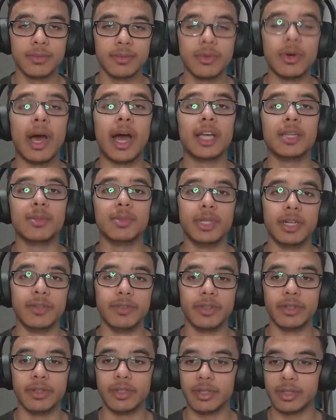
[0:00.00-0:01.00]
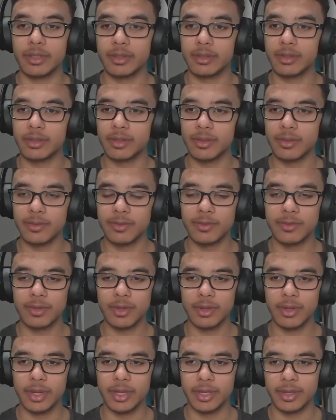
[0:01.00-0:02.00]
but has been everything,
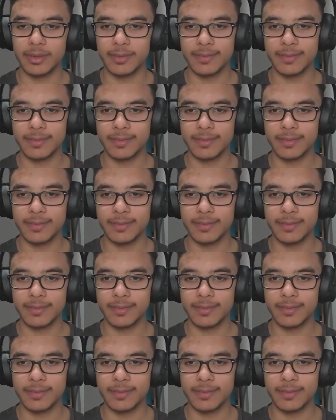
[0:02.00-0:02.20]
for like,